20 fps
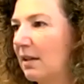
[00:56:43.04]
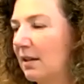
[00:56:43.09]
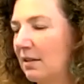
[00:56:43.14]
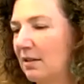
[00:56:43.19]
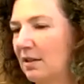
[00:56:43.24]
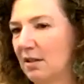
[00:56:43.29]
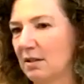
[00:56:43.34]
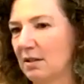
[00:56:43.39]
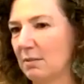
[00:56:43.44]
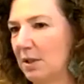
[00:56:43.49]

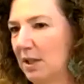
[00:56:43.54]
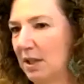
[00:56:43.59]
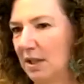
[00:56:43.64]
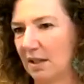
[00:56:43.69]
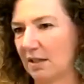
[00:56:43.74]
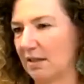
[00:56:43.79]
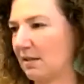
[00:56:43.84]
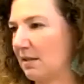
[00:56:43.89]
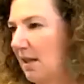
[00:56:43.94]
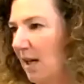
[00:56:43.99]
just
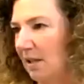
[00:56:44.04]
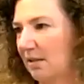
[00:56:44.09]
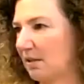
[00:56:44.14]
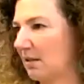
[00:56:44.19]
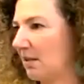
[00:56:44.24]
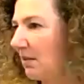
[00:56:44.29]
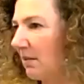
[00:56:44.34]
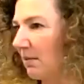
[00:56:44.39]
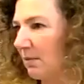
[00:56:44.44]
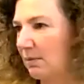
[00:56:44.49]
because
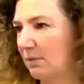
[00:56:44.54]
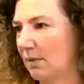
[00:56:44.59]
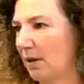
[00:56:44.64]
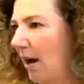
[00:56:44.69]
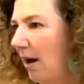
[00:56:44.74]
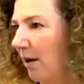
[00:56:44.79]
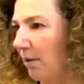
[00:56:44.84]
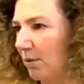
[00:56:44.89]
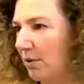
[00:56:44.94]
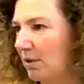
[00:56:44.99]
that's what
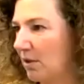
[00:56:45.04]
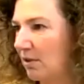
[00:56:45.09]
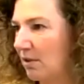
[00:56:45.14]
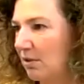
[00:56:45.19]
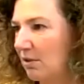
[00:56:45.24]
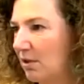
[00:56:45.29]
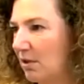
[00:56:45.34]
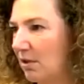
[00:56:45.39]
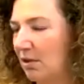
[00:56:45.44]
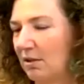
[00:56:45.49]
I was
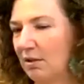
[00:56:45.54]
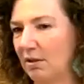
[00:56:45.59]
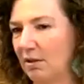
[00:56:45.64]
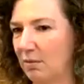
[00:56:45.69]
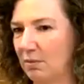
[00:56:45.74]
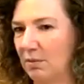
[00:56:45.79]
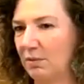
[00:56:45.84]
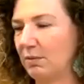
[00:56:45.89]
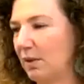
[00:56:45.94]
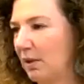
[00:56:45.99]
used
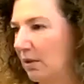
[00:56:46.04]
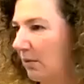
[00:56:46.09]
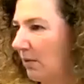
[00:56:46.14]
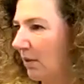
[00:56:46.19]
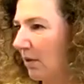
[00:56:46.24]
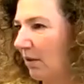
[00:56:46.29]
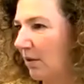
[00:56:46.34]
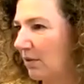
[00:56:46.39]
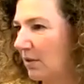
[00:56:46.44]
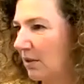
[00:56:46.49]
to,
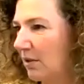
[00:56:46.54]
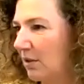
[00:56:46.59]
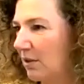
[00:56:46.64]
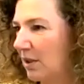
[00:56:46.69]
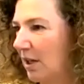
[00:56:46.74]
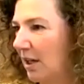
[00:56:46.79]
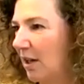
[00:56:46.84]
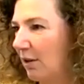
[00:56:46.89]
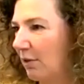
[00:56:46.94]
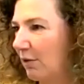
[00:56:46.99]

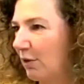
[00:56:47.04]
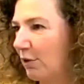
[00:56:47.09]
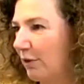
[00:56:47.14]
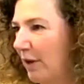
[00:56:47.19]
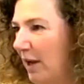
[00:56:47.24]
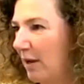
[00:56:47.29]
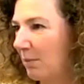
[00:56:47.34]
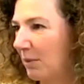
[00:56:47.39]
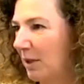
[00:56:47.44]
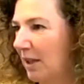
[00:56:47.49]
take care of your
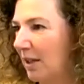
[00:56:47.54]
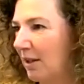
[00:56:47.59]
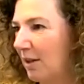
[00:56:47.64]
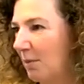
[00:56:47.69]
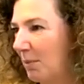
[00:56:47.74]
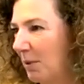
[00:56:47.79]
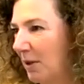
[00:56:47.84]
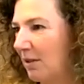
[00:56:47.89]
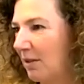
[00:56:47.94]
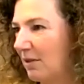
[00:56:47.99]
family and the
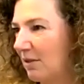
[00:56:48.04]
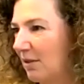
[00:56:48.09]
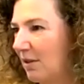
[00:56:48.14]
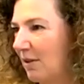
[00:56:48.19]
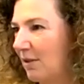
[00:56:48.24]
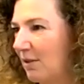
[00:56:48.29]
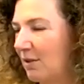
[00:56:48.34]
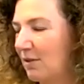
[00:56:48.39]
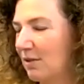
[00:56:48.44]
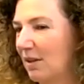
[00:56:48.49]
bills and
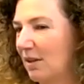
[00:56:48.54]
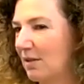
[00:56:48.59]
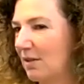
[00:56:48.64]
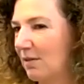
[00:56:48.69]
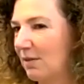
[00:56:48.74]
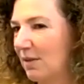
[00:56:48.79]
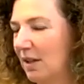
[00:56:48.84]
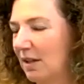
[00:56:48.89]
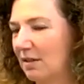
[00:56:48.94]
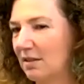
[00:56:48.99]
all those kinds
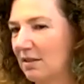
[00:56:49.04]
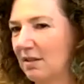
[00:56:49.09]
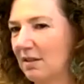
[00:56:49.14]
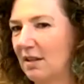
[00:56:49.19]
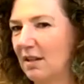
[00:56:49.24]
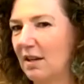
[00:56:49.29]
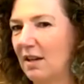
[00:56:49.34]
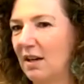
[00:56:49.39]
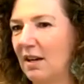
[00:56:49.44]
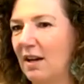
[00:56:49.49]
of things.
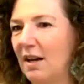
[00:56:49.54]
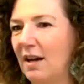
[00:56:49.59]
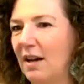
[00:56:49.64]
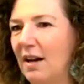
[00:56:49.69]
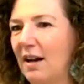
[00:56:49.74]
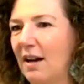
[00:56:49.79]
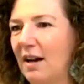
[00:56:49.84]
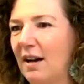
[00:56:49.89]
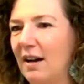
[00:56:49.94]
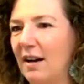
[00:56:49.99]

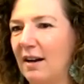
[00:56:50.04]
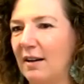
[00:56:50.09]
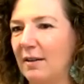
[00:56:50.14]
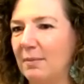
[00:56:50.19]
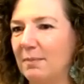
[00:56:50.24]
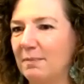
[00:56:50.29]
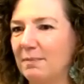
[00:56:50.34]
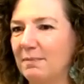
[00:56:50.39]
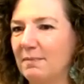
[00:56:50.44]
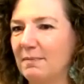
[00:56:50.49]

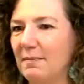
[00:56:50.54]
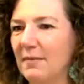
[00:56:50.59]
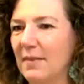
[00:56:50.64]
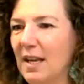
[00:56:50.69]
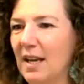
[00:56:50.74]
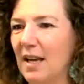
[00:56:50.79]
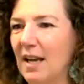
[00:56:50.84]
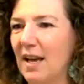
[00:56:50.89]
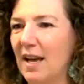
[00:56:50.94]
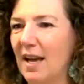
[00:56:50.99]
And
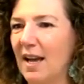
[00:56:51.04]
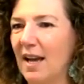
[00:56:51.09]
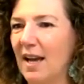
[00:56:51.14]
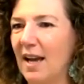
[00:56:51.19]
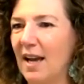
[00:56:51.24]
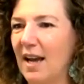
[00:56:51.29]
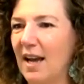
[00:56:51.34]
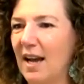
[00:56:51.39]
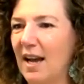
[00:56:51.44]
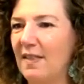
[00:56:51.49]

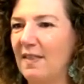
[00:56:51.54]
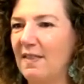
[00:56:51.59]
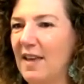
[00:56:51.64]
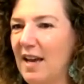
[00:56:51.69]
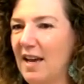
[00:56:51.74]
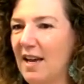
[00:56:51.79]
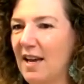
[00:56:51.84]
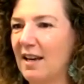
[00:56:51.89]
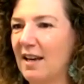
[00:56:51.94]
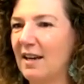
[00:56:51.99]

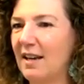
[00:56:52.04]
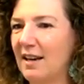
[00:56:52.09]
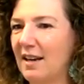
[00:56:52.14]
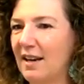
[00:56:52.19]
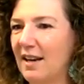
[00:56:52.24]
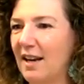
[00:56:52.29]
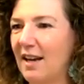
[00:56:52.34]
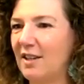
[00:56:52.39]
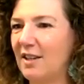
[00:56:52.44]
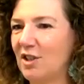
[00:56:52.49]

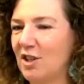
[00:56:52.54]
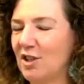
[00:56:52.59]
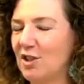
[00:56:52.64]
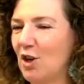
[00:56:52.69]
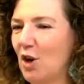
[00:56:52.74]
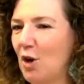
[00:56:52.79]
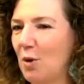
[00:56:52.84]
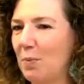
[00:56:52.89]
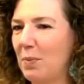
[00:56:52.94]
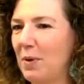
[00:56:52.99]
then it just
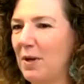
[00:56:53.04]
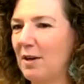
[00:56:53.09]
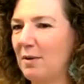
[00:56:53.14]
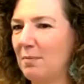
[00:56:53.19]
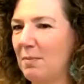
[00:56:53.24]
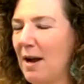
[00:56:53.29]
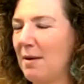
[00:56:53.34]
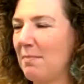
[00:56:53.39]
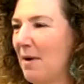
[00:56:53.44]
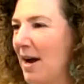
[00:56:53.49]
opened
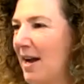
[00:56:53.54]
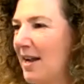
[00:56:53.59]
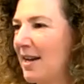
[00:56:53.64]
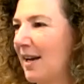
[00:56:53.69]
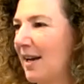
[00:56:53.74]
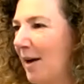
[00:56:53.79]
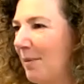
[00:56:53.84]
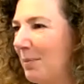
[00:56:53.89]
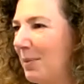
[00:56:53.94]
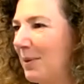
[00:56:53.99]
my mind
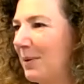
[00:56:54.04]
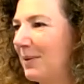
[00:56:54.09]
up,